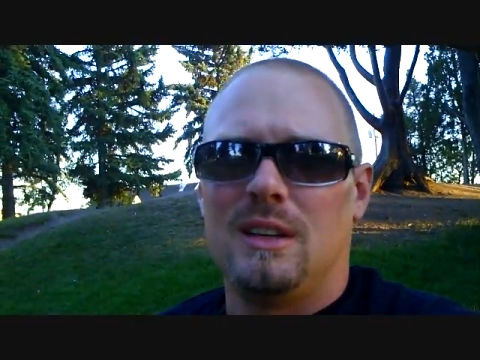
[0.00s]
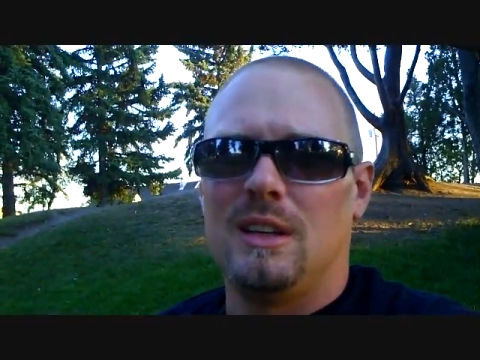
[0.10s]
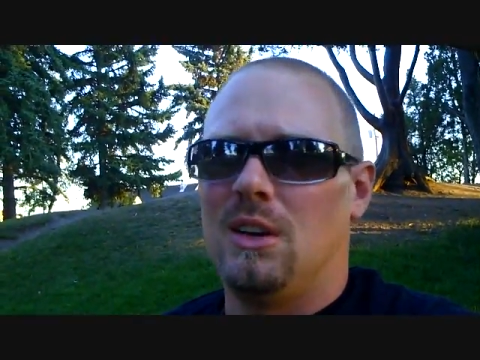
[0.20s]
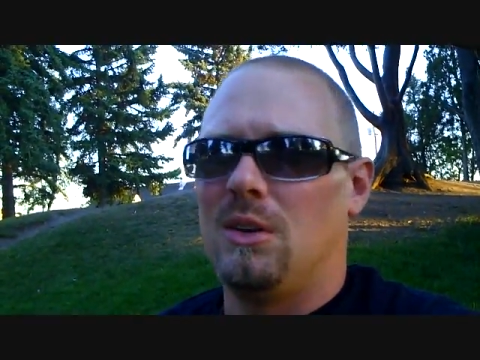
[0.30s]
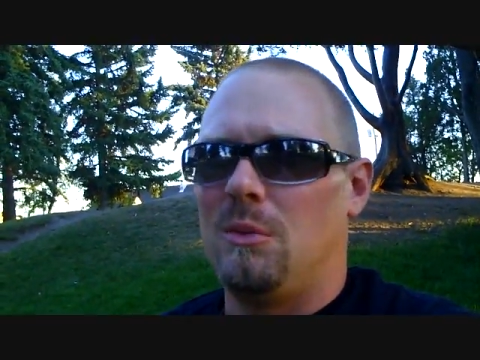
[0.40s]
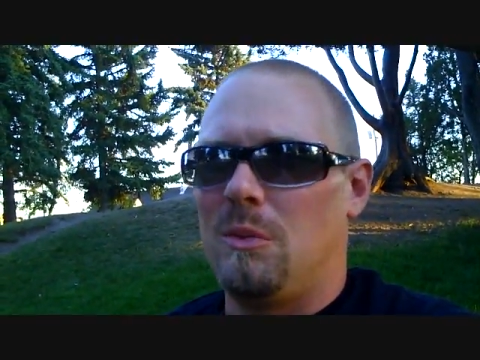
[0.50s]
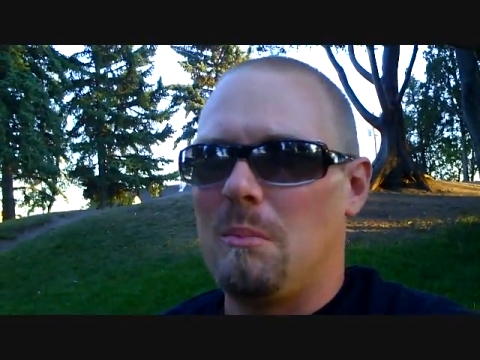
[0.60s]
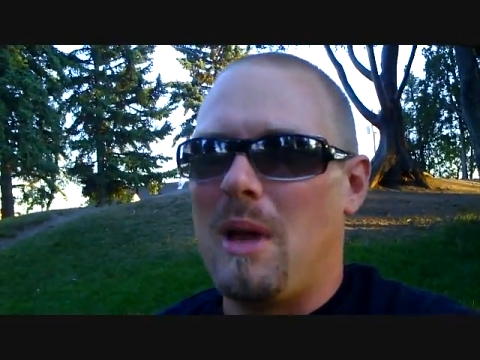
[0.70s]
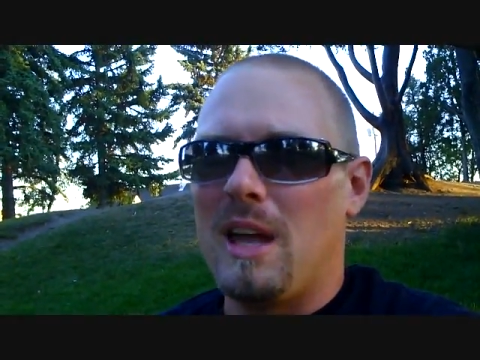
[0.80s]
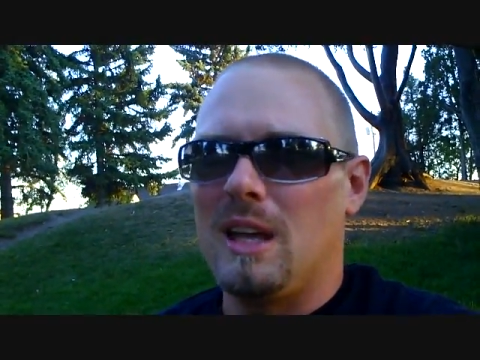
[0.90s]
you know,
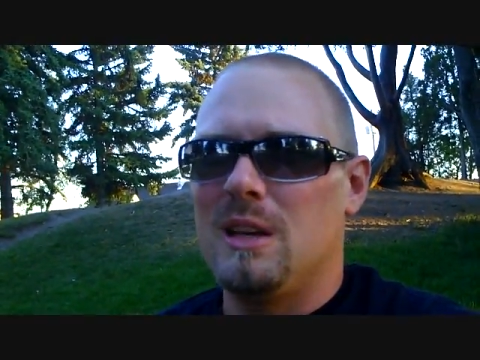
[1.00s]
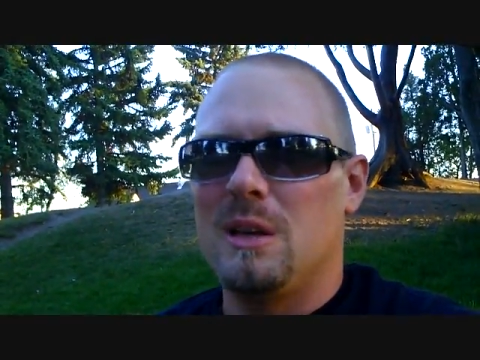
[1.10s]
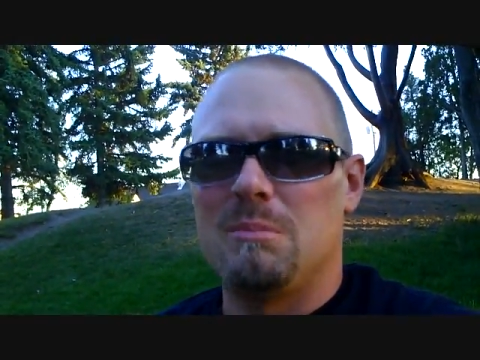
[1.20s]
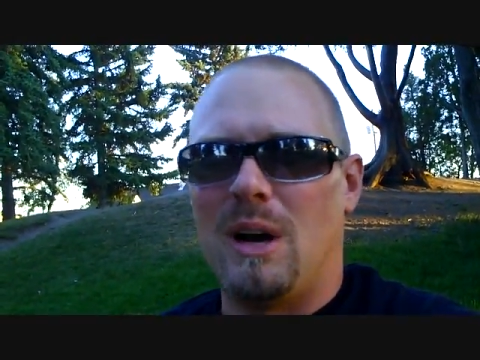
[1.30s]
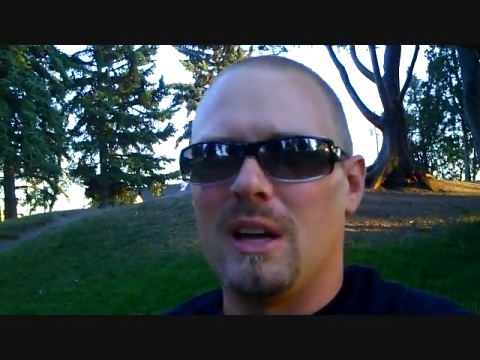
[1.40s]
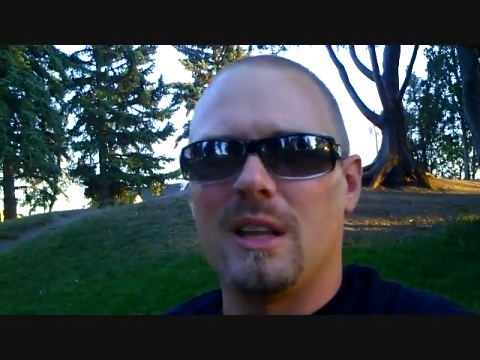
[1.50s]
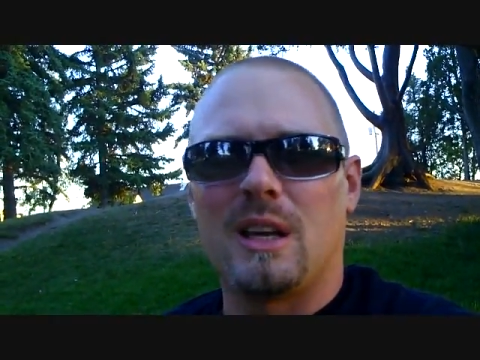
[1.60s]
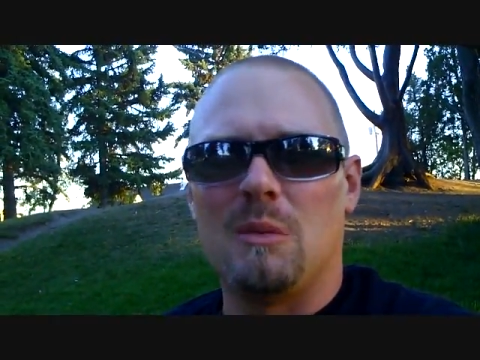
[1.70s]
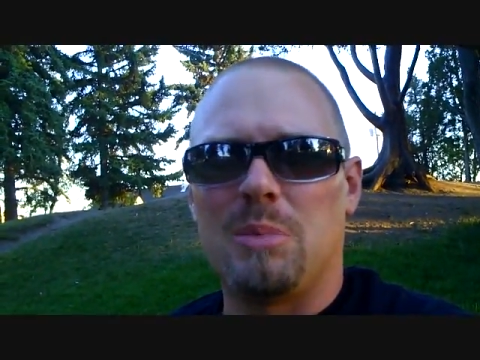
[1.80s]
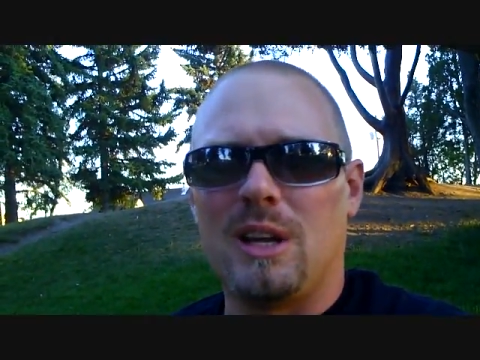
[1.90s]
made by the
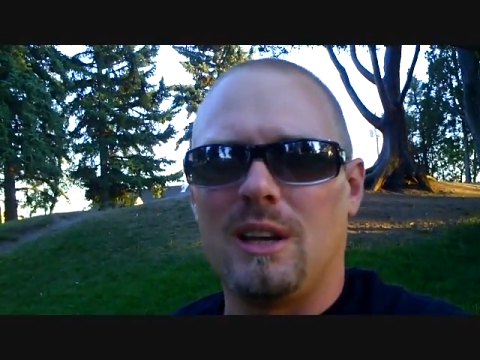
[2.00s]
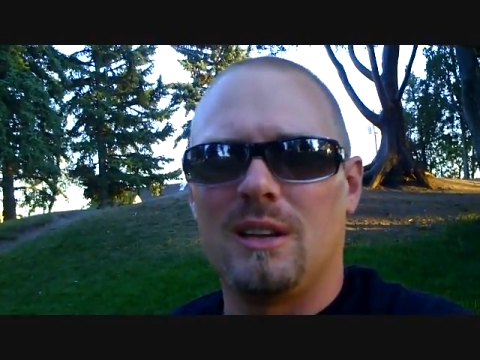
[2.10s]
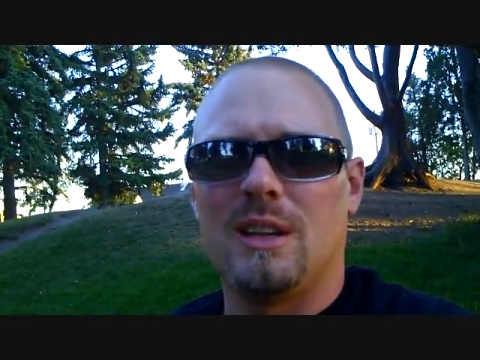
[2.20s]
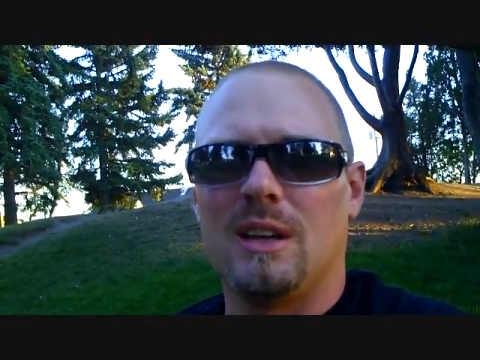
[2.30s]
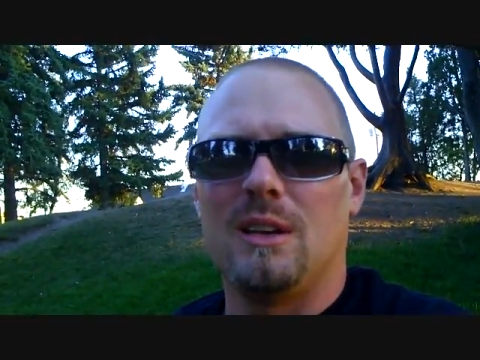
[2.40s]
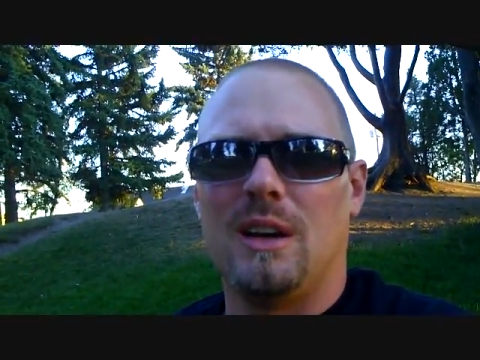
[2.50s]
company that